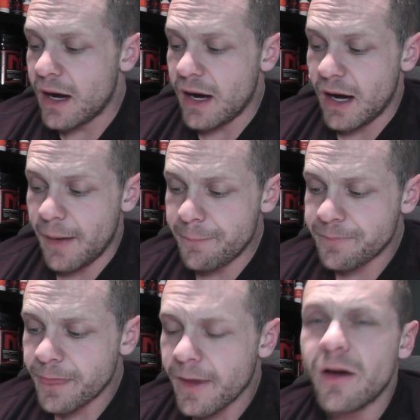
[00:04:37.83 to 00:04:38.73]

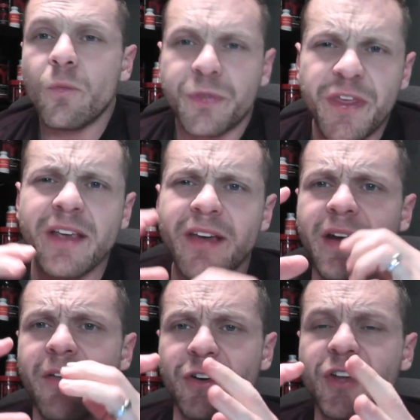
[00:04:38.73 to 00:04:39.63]
Um, things I
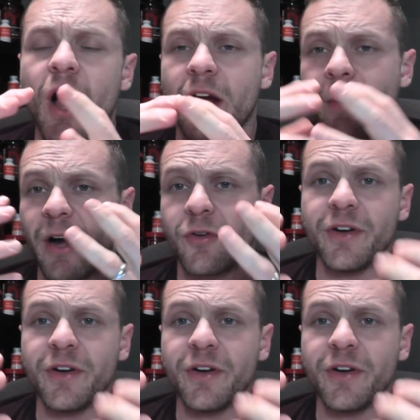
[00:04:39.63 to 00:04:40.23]
never talk about.